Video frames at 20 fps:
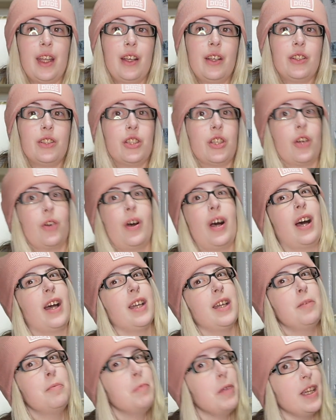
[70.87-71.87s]
So I
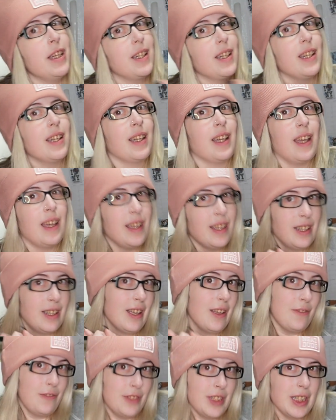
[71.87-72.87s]
am making
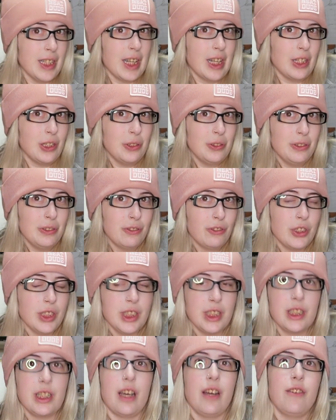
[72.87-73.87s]
a vegan gluten-free
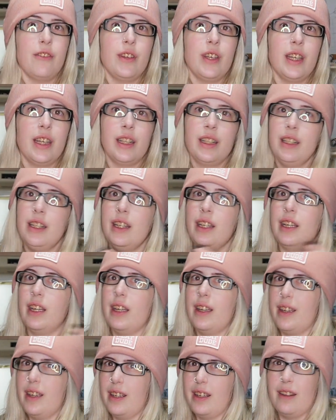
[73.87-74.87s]
stuffing,
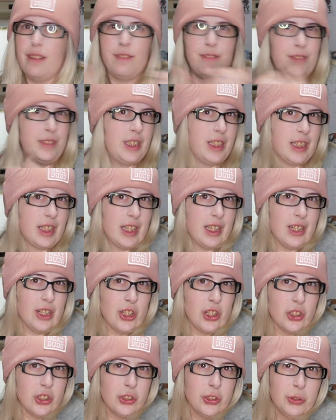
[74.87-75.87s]
a
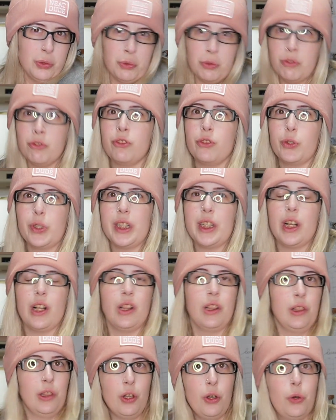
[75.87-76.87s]
vegan gluten-free
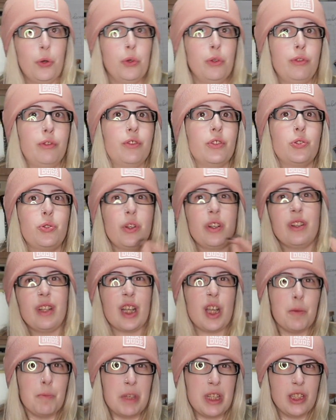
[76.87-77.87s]
loaf, sort of
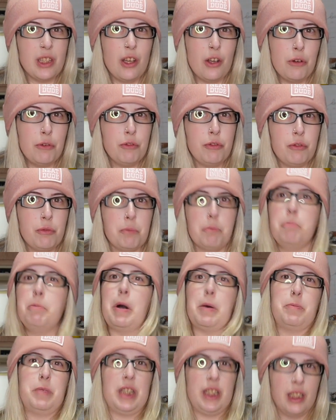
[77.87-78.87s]
like a meatloaf,
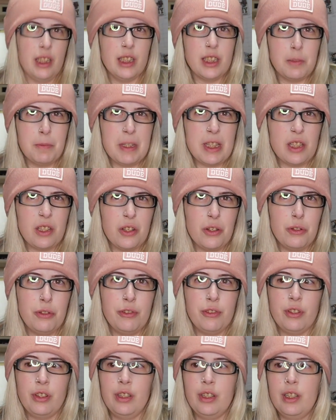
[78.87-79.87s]
but meatless
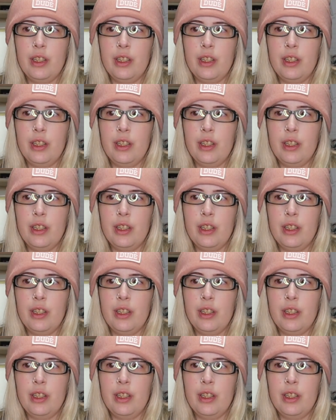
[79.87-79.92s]
meatloaf.